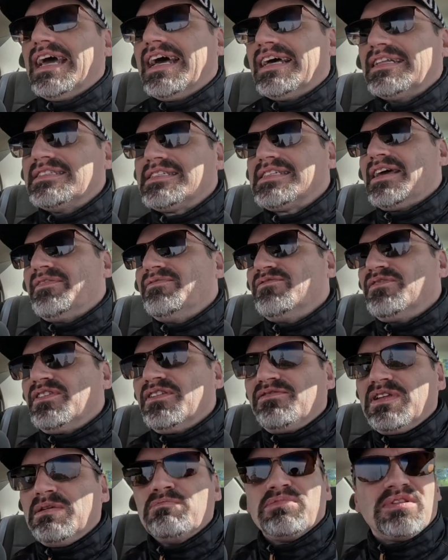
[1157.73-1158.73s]
that
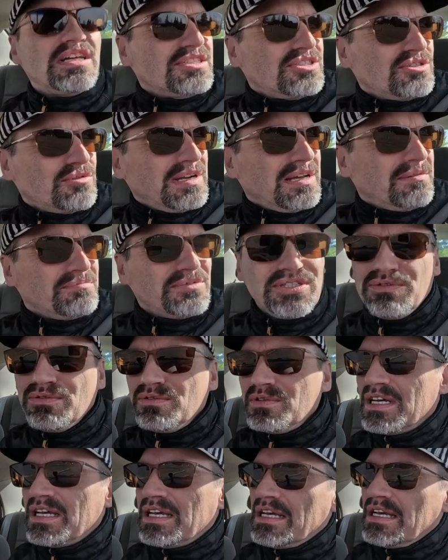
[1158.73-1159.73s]
750 plus went up to